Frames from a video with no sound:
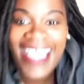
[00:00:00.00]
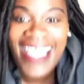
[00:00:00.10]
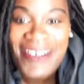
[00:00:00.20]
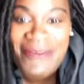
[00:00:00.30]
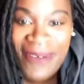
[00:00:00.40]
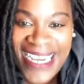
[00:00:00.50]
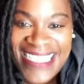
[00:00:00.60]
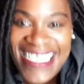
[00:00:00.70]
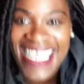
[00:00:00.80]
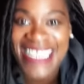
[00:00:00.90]
Bree
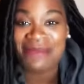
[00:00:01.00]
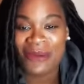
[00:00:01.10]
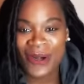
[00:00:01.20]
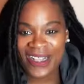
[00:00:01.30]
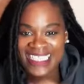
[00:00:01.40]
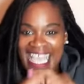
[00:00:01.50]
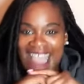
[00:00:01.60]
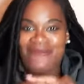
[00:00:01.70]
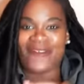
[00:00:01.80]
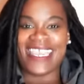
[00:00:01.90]
says more
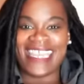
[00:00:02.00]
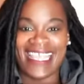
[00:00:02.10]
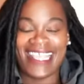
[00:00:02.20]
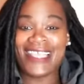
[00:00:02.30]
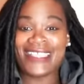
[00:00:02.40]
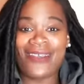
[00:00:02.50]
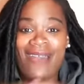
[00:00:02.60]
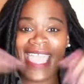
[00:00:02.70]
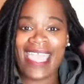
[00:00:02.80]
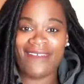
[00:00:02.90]
time reading. So
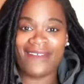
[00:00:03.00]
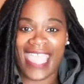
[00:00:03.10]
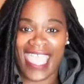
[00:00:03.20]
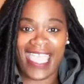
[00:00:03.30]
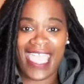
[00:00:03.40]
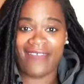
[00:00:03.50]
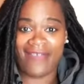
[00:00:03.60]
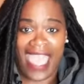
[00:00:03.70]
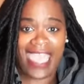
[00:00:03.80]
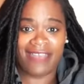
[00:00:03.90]
I
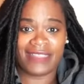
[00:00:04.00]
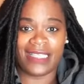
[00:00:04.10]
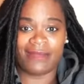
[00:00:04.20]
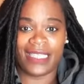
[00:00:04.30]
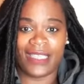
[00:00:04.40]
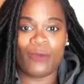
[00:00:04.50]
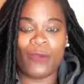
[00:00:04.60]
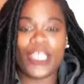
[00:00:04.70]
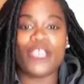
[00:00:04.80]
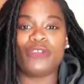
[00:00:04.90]
have something.
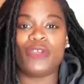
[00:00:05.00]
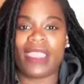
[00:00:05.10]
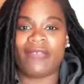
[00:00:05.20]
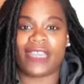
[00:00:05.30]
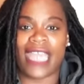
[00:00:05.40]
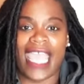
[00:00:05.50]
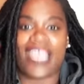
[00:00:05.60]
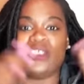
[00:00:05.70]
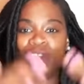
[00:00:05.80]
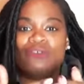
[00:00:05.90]
What do you do every day?
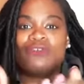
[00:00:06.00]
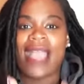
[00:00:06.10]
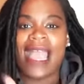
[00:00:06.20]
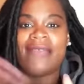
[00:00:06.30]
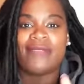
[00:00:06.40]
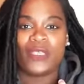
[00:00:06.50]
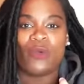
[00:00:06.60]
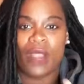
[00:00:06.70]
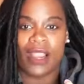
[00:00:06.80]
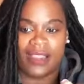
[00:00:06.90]
You drive to
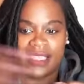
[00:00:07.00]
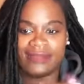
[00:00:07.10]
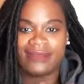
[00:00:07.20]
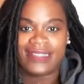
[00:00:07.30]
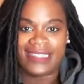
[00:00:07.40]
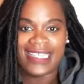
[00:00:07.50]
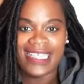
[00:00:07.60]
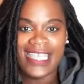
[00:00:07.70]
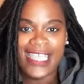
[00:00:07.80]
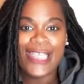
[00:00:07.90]
work.
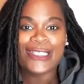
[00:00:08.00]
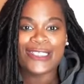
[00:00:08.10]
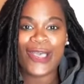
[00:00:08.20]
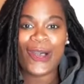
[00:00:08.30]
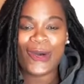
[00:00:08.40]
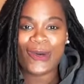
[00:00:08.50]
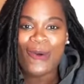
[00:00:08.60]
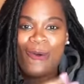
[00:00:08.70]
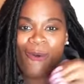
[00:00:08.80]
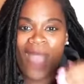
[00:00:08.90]

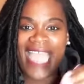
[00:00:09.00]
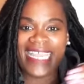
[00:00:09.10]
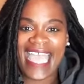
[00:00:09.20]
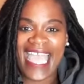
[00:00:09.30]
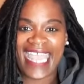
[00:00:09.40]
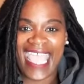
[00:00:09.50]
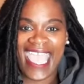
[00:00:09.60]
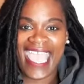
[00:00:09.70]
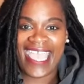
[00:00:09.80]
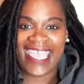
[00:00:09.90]
So why not
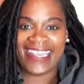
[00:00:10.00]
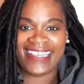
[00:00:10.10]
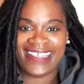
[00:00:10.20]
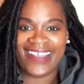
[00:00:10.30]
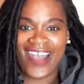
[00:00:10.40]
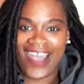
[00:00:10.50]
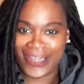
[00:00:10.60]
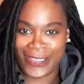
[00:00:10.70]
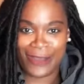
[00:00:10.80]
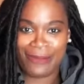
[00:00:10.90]
add
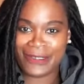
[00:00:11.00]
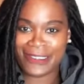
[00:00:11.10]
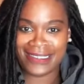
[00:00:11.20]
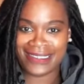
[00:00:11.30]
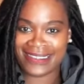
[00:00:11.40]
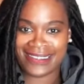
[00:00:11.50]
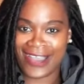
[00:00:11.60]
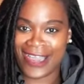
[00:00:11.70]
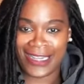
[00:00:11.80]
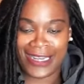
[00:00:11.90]

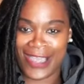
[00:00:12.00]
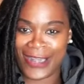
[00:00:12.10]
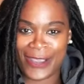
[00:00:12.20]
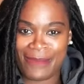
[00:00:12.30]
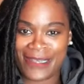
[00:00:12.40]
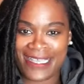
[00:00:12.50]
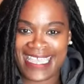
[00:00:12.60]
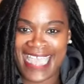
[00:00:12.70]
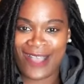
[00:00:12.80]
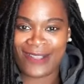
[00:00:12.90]
an audiobook
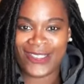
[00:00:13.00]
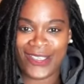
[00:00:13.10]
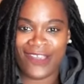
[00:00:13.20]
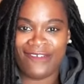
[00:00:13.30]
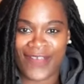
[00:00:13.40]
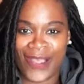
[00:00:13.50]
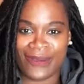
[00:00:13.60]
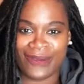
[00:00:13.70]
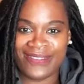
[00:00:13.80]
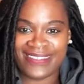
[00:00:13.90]
account to your phone?